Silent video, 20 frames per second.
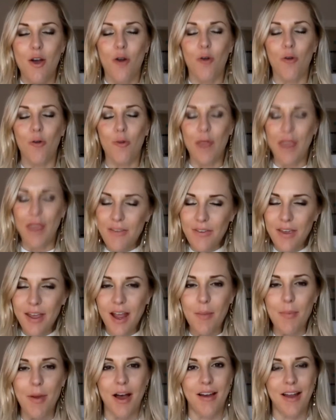raving
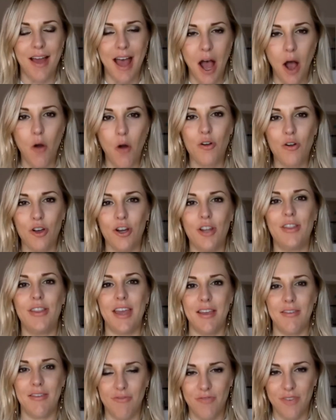about how good
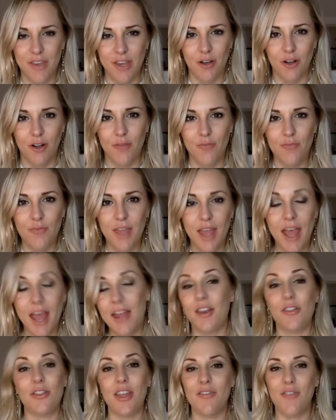they feel.
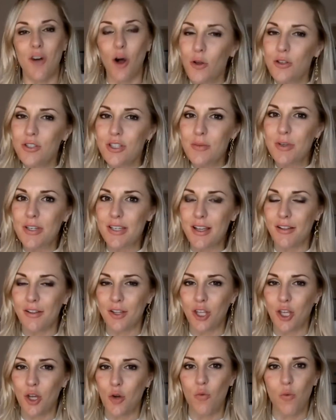And they've also been
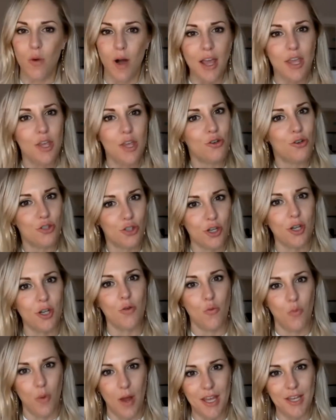telling you why you
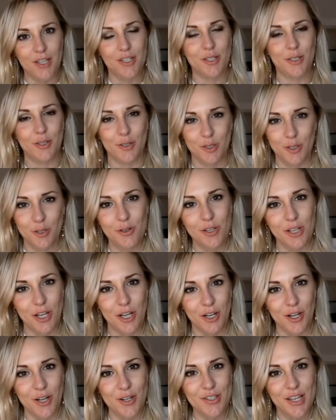shouldn't wait till New
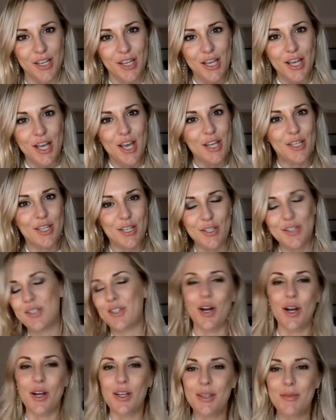Year's to
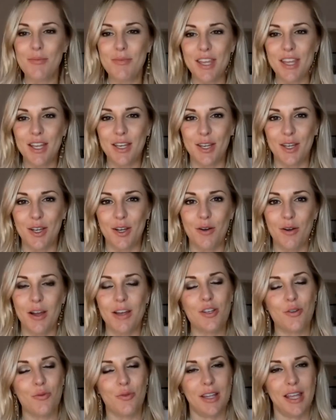start something new and
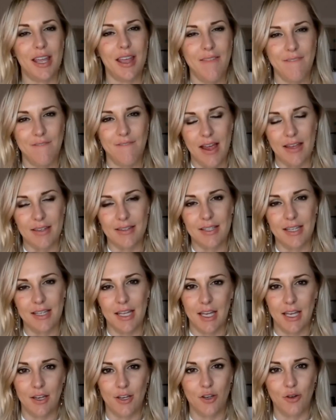to really invest
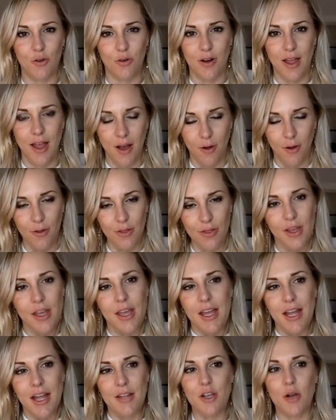in your health.
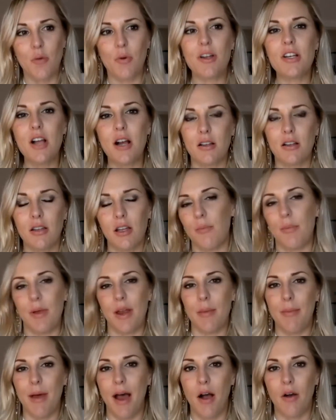And so I want to talk a little bit
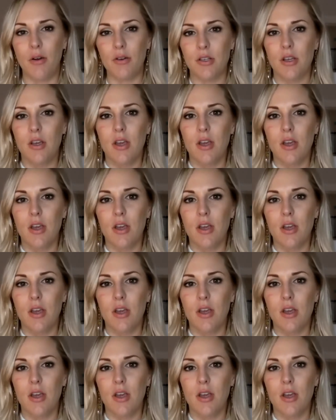about